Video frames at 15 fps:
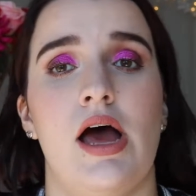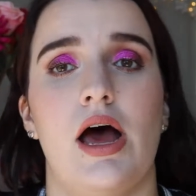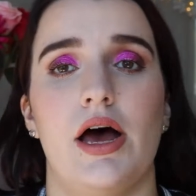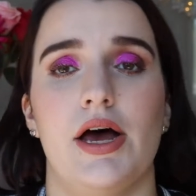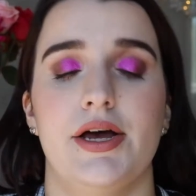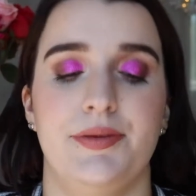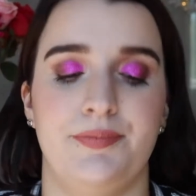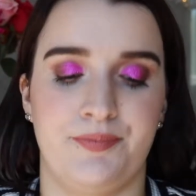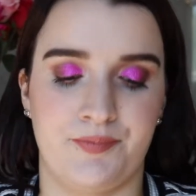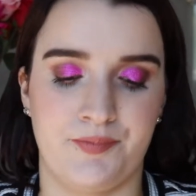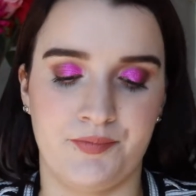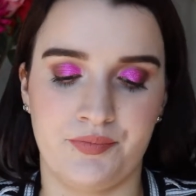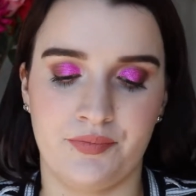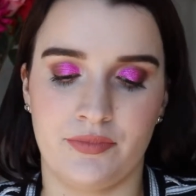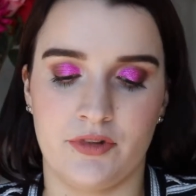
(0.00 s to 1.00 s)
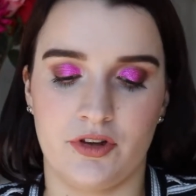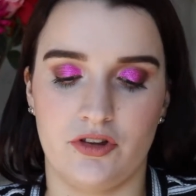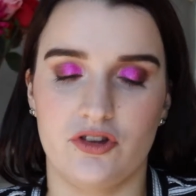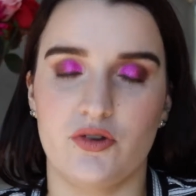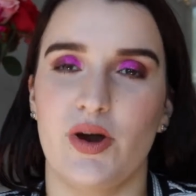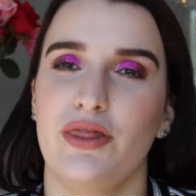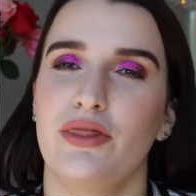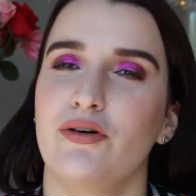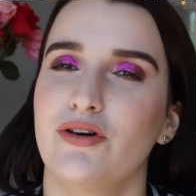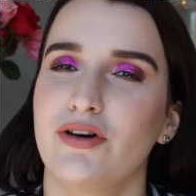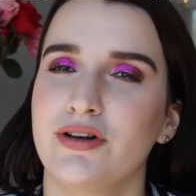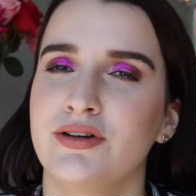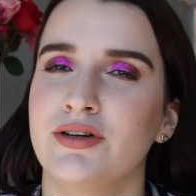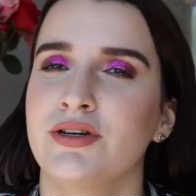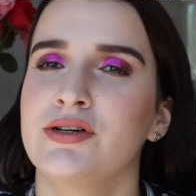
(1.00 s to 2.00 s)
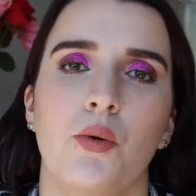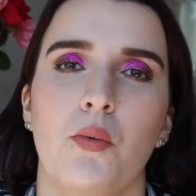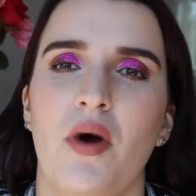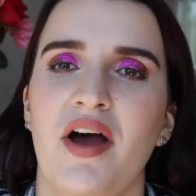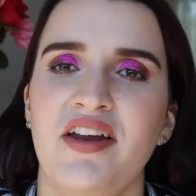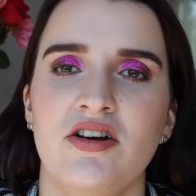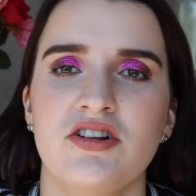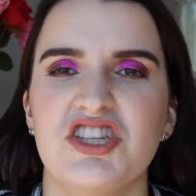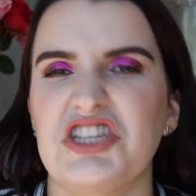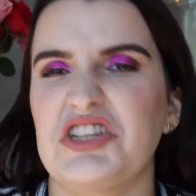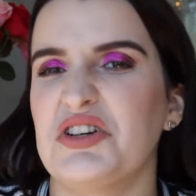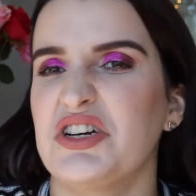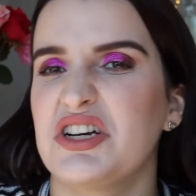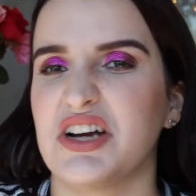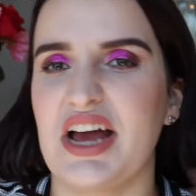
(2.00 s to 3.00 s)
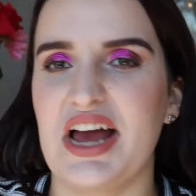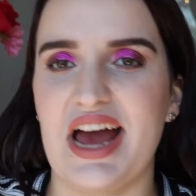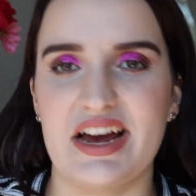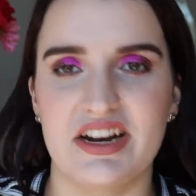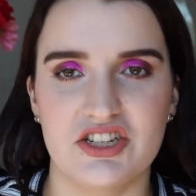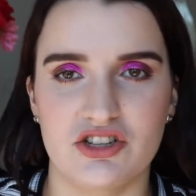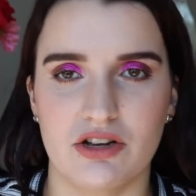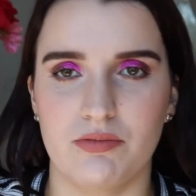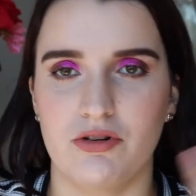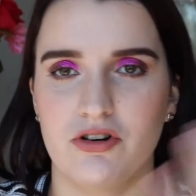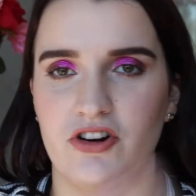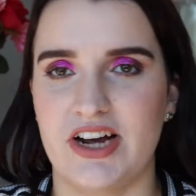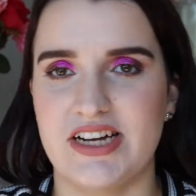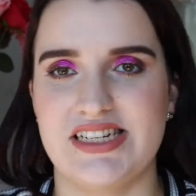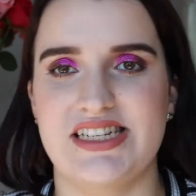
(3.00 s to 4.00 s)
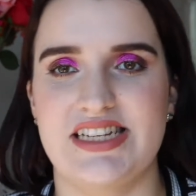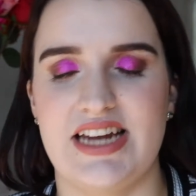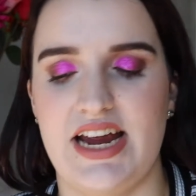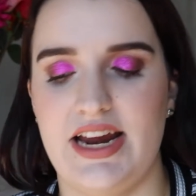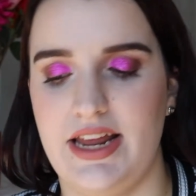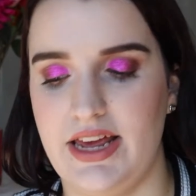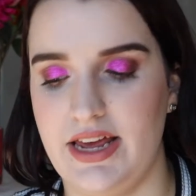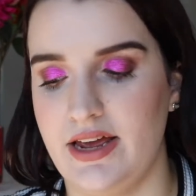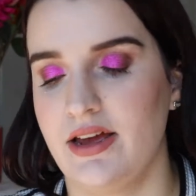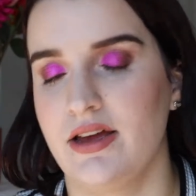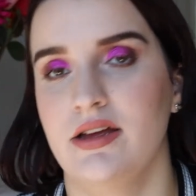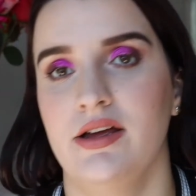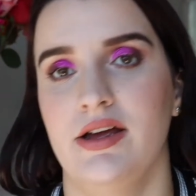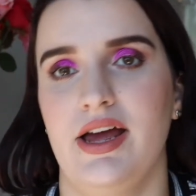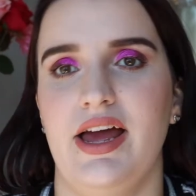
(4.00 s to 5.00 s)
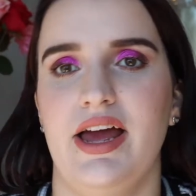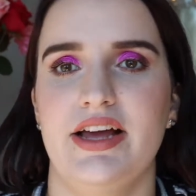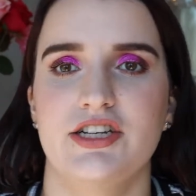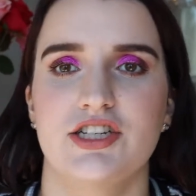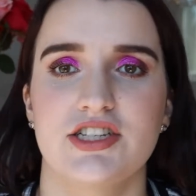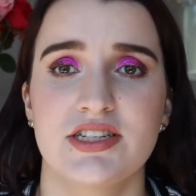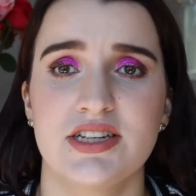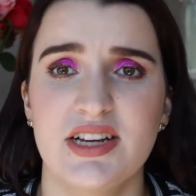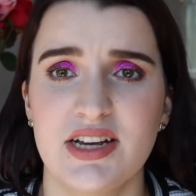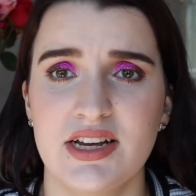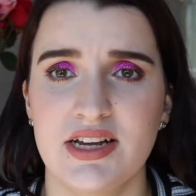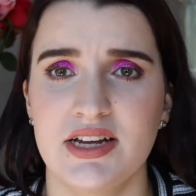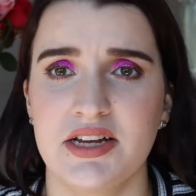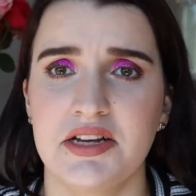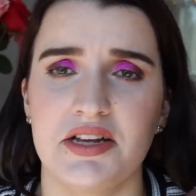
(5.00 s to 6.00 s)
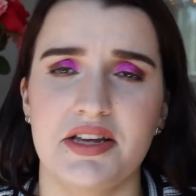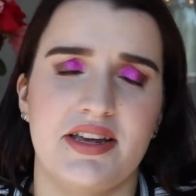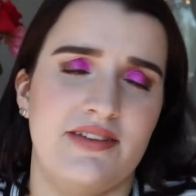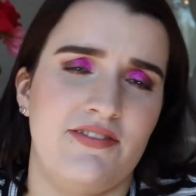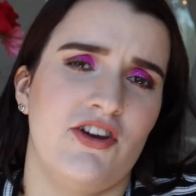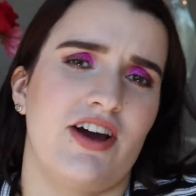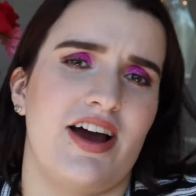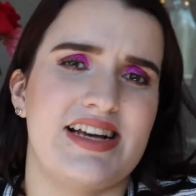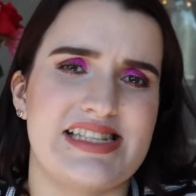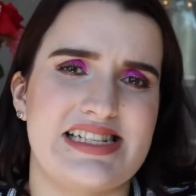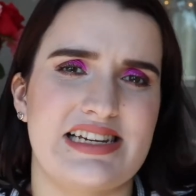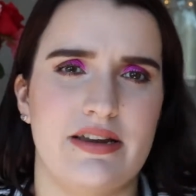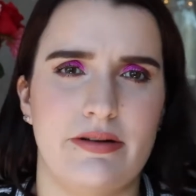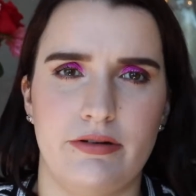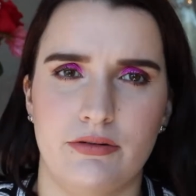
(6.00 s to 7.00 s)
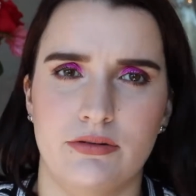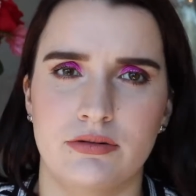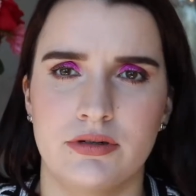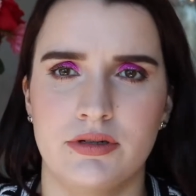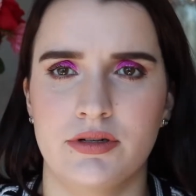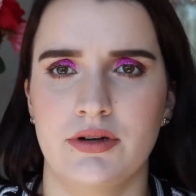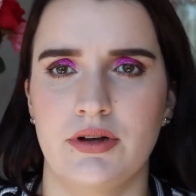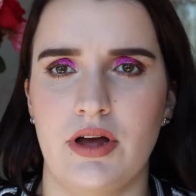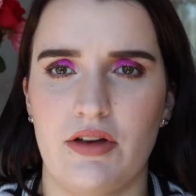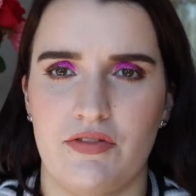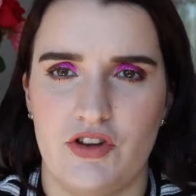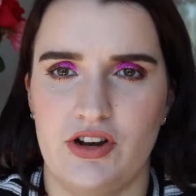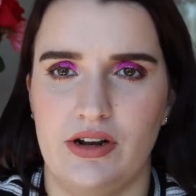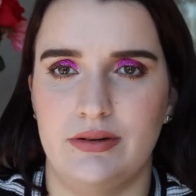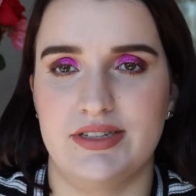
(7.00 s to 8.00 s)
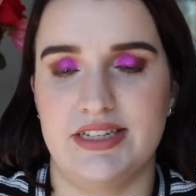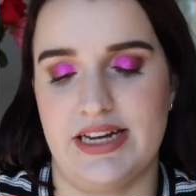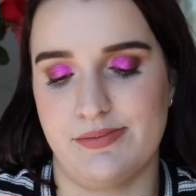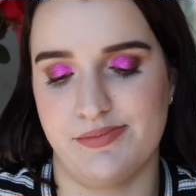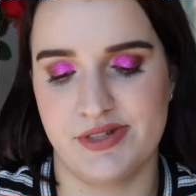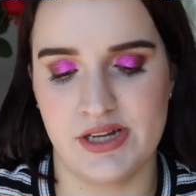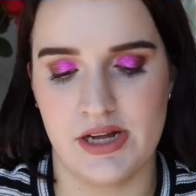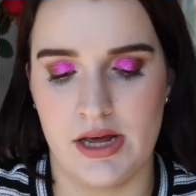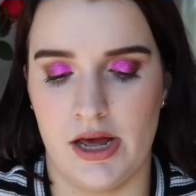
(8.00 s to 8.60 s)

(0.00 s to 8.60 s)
So I thought, why not do how to stop procrastinating and just give you guys a few little tips.